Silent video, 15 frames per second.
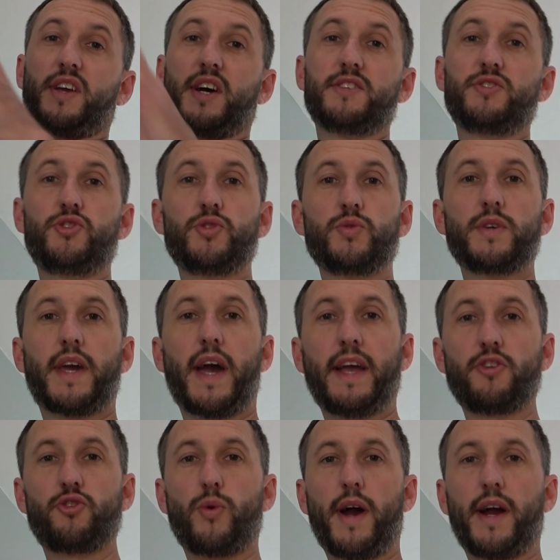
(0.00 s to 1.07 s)
guns you can get
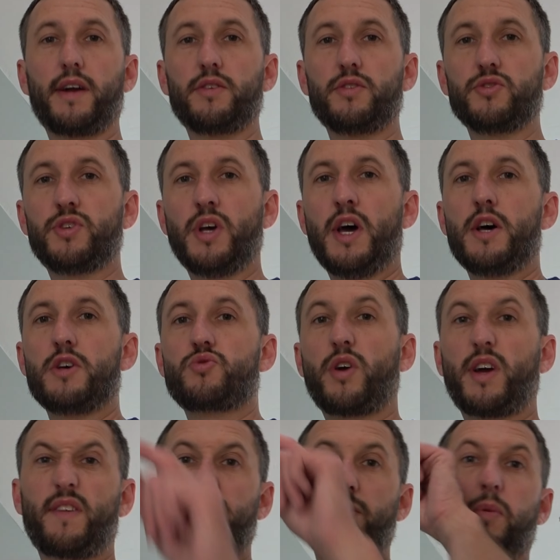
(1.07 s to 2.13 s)
into angles, so I'm
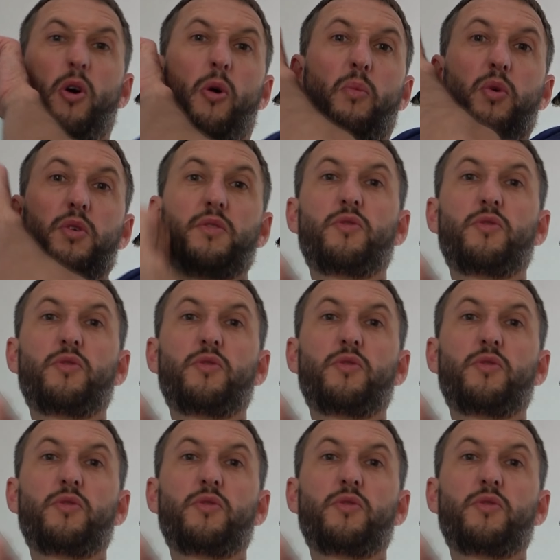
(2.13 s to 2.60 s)
gonna have to pop one